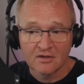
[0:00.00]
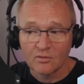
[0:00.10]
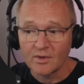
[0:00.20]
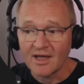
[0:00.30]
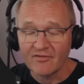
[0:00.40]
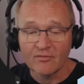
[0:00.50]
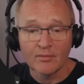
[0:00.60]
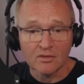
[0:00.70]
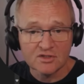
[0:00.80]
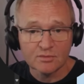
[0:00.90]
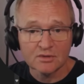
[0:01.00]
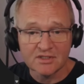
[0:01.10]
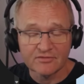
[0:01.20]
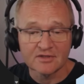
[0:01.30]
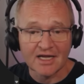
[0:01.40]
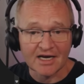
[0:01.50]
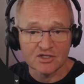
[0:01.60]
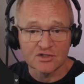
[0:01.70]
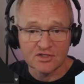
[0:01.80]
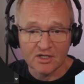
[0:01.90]
we have multiple different
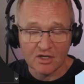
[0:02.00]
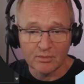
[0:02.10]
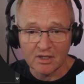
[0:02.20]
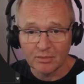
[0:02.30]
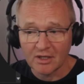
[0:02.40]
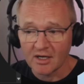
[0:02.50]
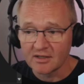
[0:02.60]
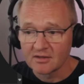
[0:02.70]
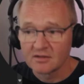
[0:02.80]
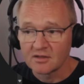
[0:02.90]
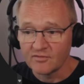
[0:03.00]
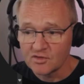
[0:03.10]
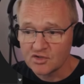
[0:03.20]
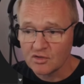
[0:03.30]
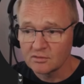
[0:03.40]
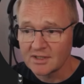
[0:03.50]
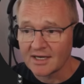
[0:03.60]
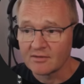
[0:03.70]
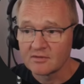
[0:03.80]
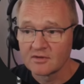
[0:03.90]
actions that can be applied. If you scroll
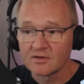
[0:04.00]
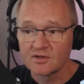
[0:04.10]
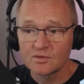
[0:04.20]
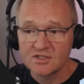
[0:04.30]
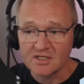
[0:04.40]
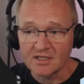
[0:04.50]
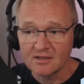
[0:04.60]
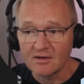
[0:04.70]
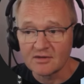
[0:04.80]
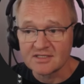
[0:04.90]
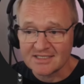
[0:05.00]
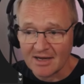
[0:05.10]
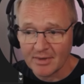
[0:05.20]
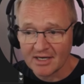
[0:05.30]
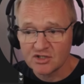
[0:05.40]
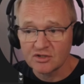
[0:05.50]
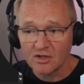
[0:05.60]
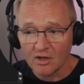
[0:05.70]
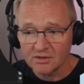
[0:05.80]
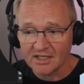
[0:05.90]
down, you will see there is a tap action,
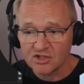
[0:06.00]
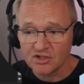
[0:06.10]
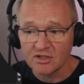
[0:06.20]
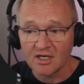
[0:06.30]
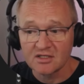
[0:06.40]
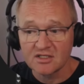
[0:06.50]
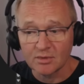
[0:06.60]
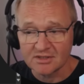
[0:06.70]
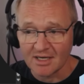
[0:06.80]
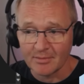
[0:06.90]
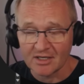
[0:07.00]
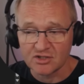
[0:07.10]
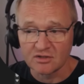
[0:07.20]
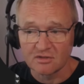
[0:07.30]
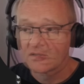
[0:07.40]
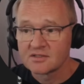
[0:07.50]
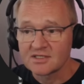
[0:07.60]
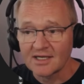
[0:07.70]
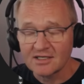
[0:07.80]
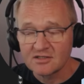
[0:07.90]
hold action, and double tap action.
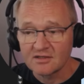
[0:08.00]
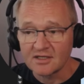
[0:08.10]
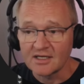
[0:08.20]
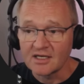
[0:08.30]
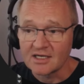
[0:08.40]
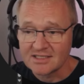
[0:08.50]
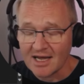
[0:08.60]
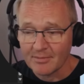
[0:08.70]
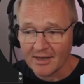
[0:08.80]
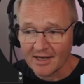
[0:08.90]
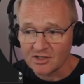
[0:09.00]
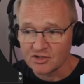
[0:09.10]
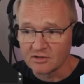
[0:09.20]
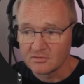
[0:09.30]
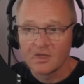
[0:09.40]
Select the tap action